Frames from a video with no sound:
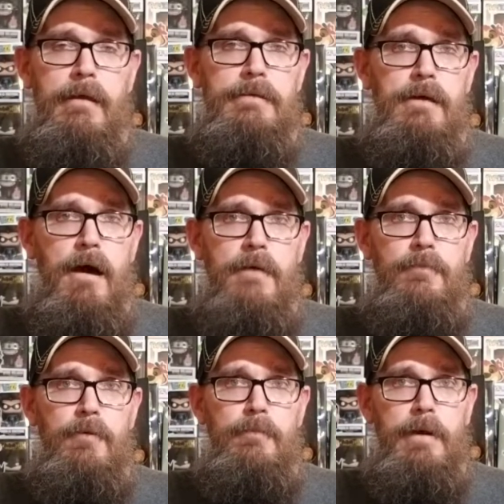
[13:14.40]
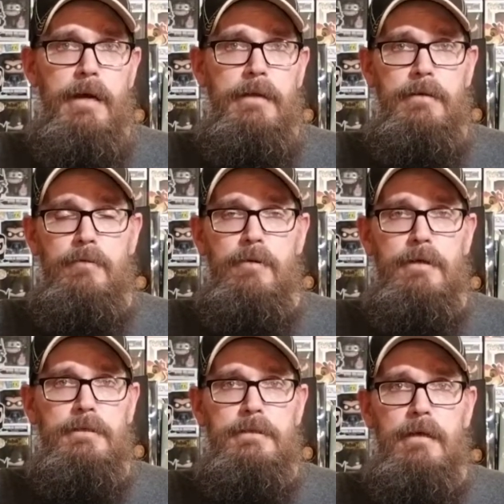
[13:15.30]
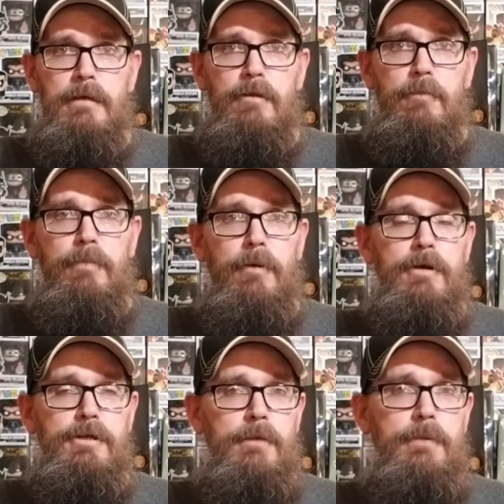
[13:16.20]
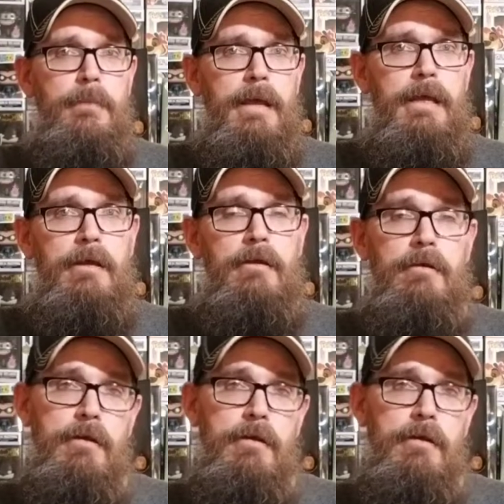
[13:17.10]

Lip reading: to offer. But of course, a little bird chirped in my ear,